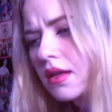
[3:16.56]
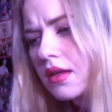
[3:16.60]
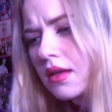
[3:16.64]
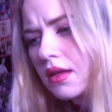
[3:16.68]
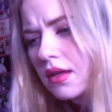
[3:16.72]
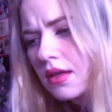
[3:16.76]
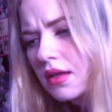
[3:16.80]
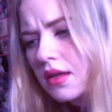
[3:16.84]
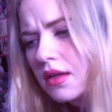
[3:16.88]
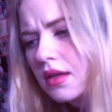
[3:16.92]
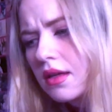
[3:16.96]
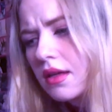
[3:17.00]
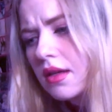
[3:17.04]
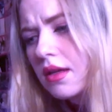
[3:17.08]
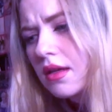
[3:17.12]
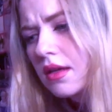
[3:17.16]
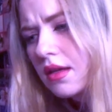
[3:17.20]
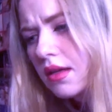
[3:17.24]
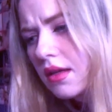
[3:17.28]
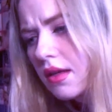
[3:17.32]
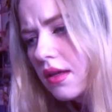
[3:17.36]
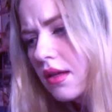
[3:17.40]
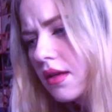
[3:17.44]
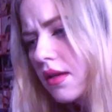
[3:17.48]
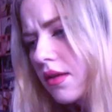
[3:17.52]

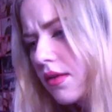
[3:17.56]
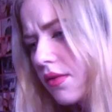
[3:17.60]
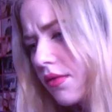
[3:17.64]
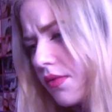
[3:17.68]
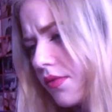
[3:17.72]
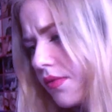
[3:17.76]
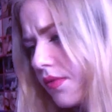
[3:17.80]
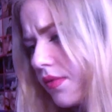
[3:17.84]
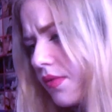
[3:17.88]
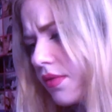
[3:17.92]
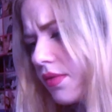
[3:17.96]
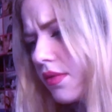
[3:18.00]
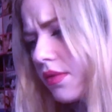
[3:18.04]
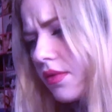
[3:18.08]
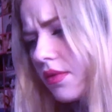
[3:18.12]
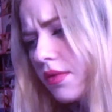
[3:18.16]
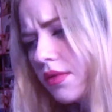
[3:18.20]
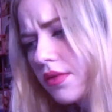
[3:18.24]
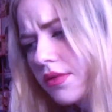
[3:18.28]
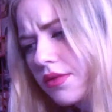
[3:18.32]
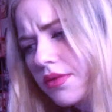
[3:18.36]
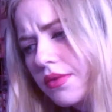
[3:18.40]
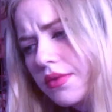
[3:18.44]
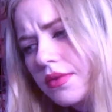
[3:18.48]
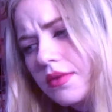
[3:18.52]

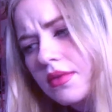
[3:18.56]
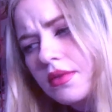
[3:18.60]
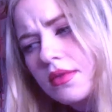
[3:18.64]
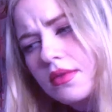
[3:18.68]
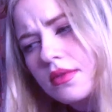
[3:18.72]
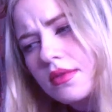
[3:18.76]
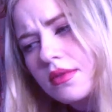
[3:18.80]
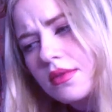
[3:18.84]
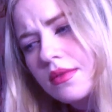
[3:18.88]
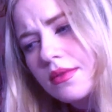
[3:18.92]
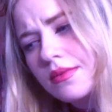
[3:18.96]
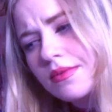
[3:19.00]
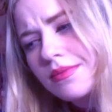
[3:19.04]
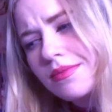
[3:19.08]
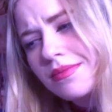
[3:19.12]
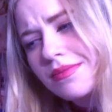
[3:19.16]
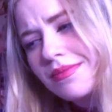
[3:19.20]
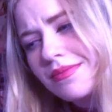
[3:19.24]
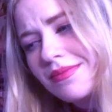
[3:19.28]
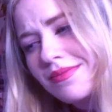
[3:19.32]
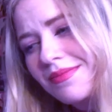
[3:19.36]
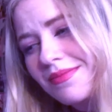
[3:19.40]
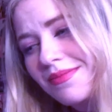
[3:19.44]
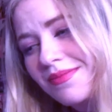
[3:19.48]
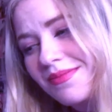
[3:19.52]

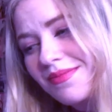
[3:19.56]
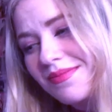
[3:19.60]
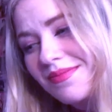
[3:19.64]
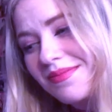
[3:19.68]
(silence)